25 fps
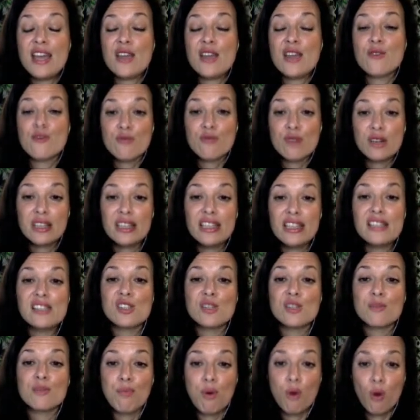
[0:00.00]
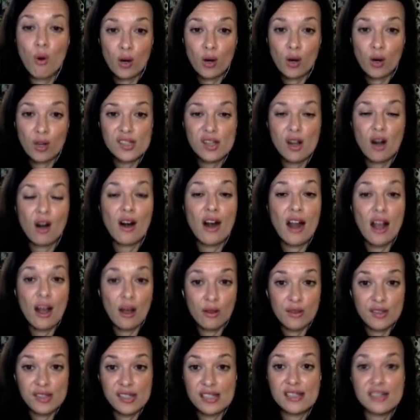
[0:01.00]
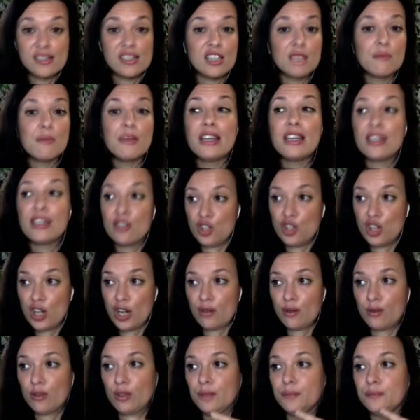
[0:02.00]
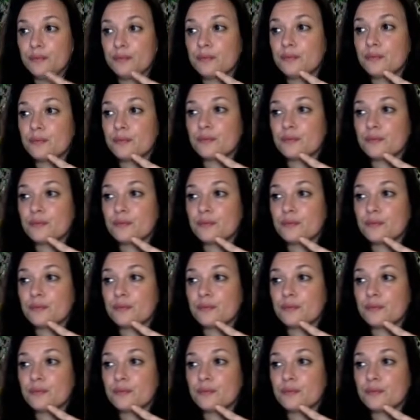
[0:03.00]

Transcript: it really supports our health system in general.